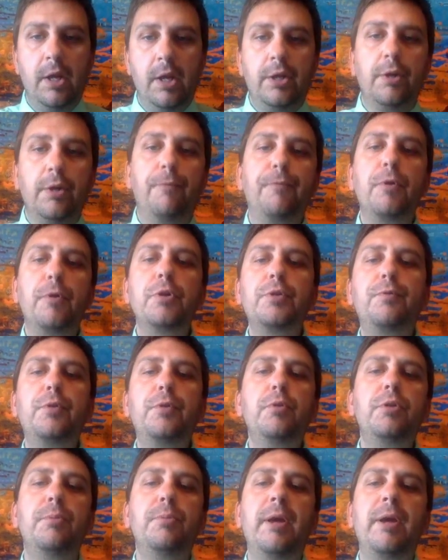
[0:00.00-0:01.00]
Your first
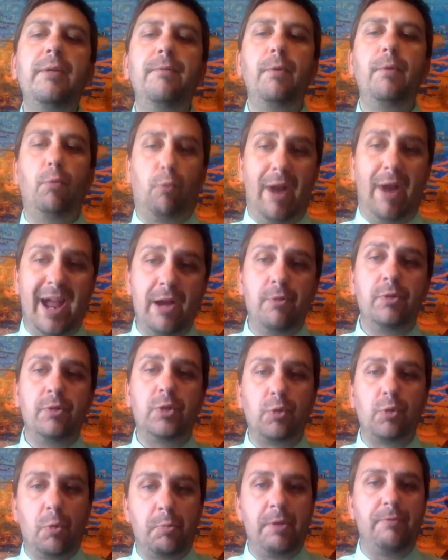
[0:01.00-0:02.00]
few debate
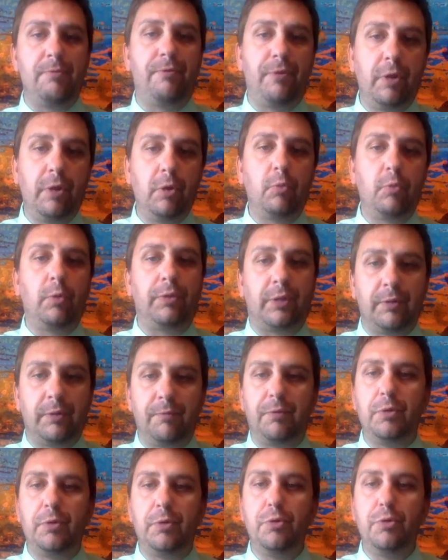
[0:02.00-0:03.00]
rounds will be filled with
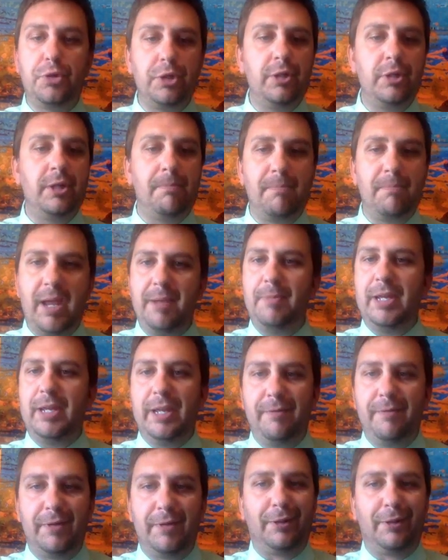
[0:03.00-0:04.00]
confusion and maybe
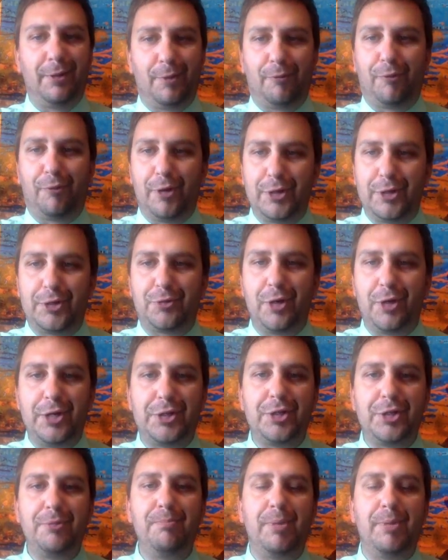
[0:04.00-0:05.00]
even a little
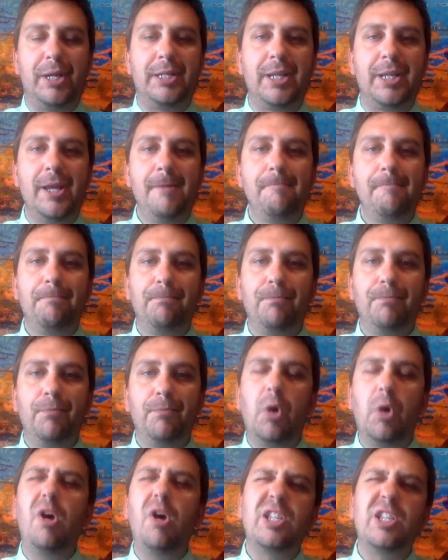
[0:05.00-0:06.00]
frustration, but
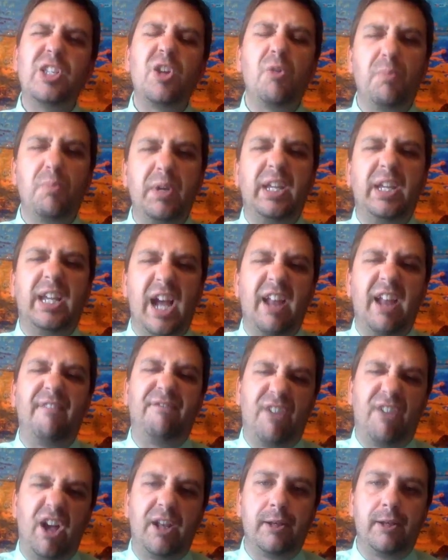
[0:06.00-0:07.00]
they'll also be kind
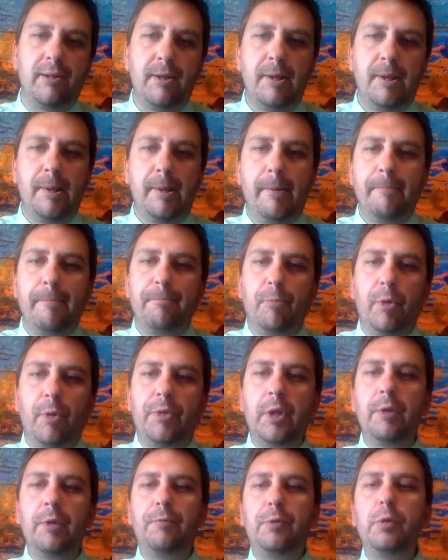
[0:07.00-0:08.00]
of fun.
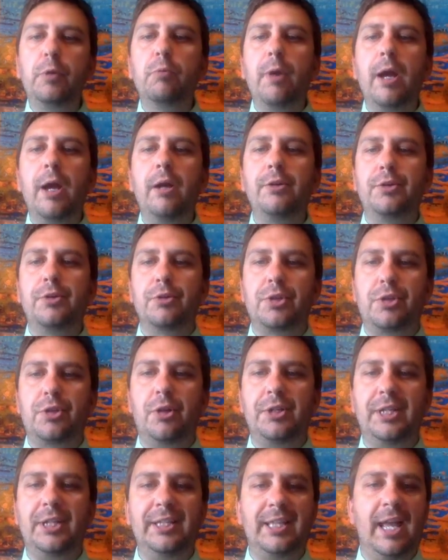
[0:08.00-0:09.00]
Within a few rounds, you'll
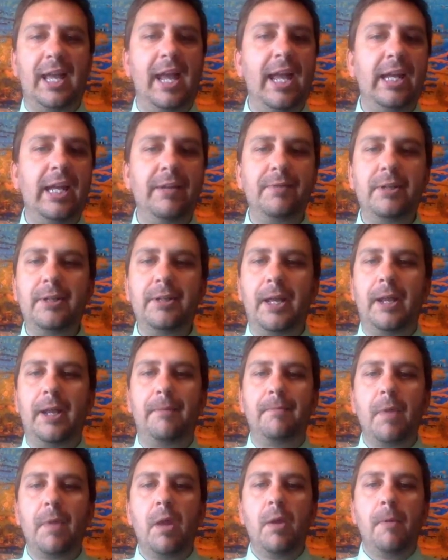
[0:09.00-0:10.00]
start to get the hang of it,
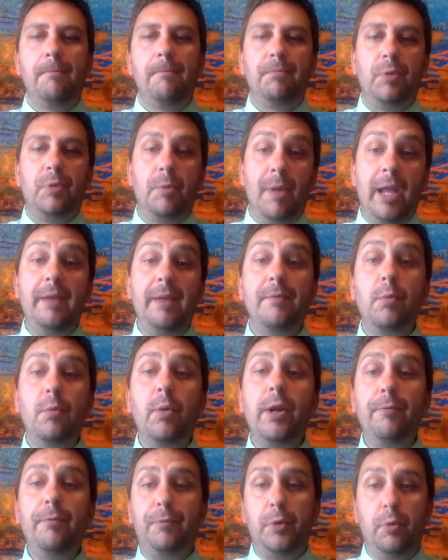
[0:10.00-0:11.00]
and you may even
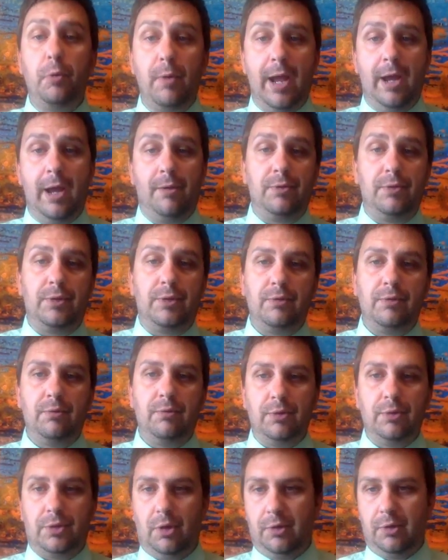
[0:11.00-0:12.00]
win a few rounds.
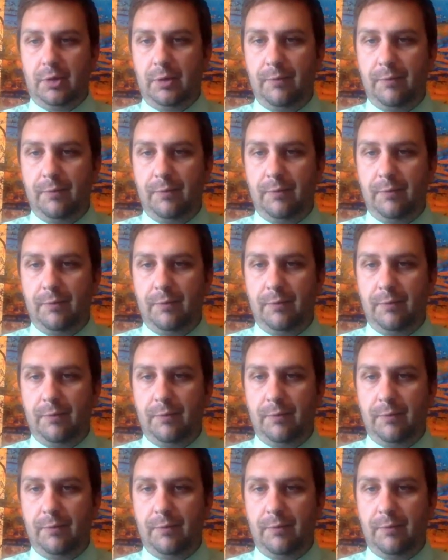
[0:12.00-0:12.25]
You'll start to